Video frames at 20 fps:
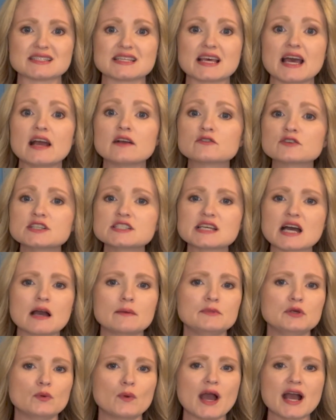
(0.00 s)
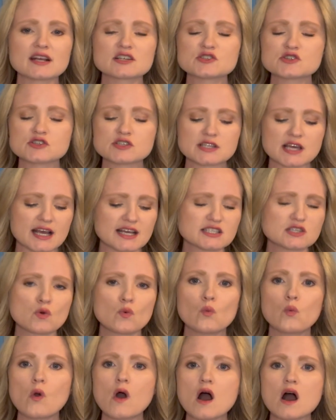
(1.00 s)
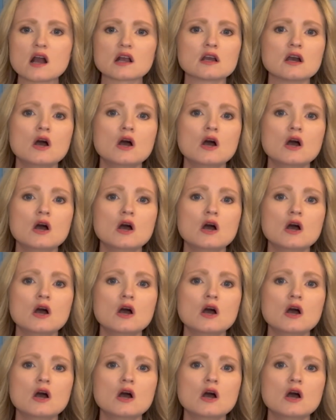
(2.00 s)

every time you exercise, walk,